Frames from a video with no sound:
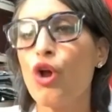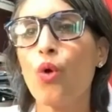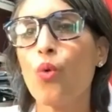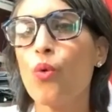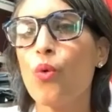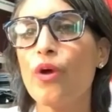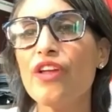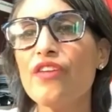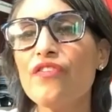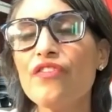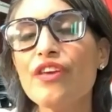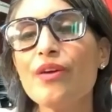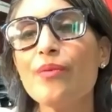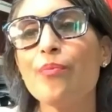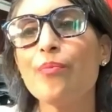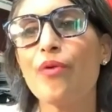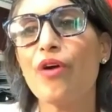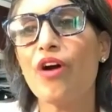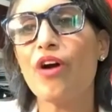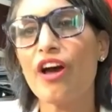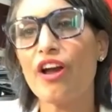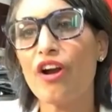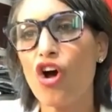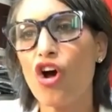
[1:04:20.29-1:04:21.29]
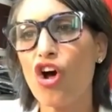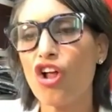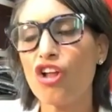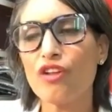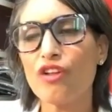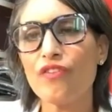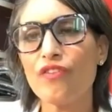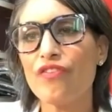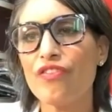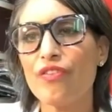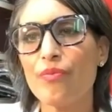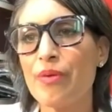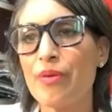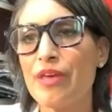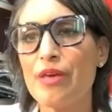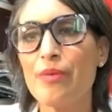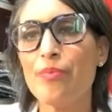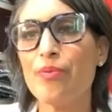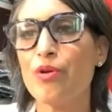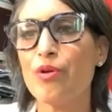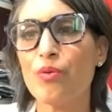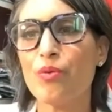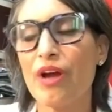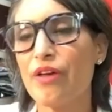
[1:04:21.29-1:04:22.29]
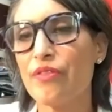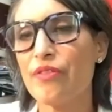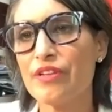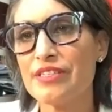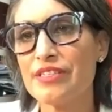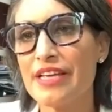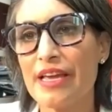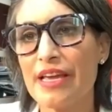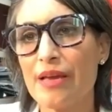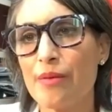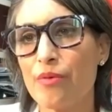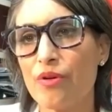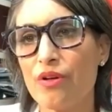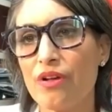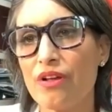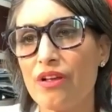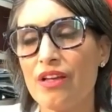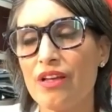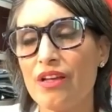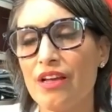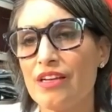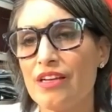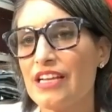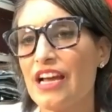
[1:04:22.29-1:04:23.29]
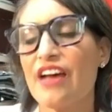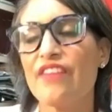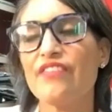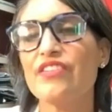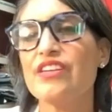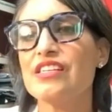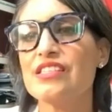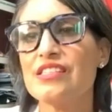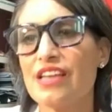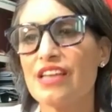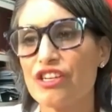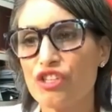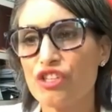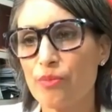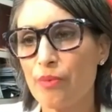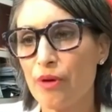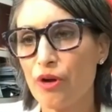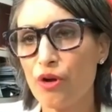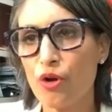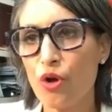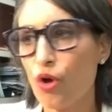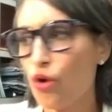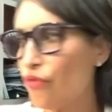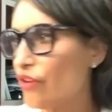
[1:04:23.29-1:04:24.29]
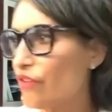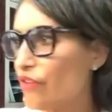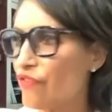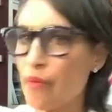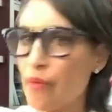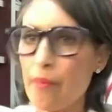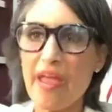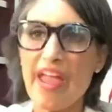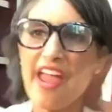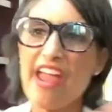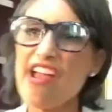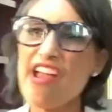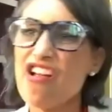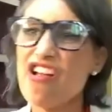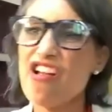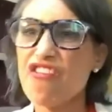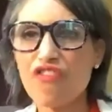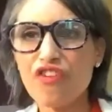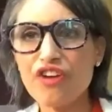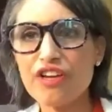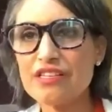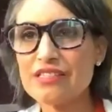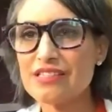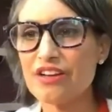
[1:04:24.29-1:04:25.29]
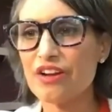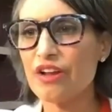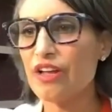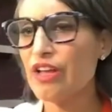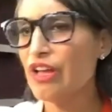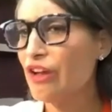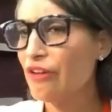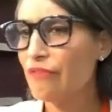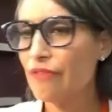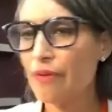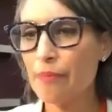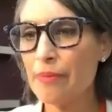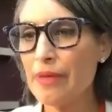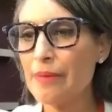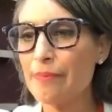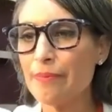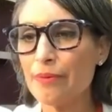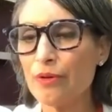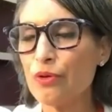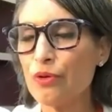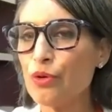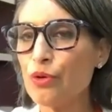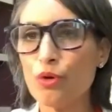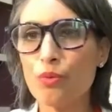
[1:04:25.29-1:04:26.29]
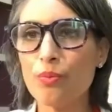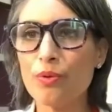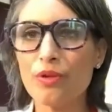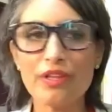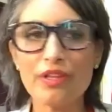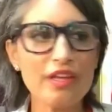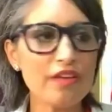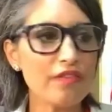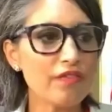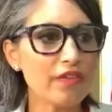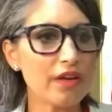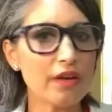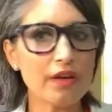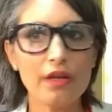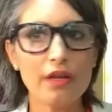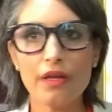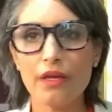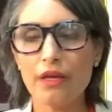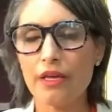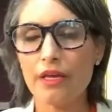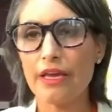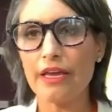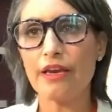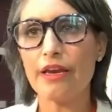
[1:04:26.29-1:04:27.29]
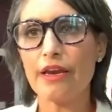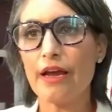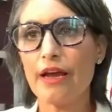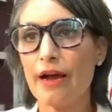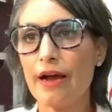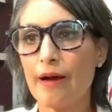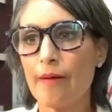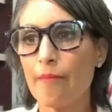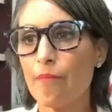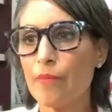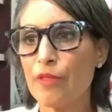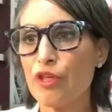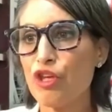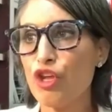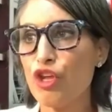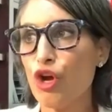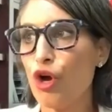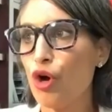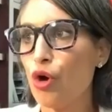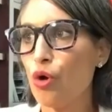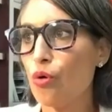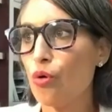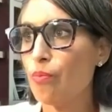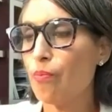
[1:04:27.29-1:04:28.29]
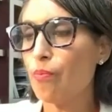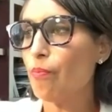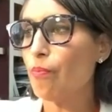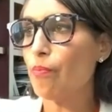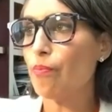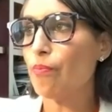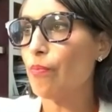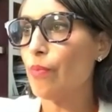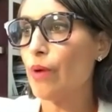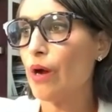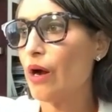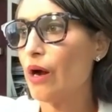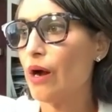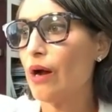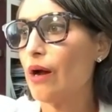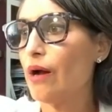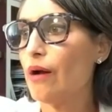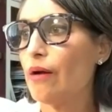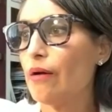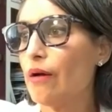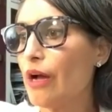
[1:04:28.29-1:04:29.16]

What if you brought all of the people around the table to have a discussion about COVID from every set, from people who believe in in um, you know uh,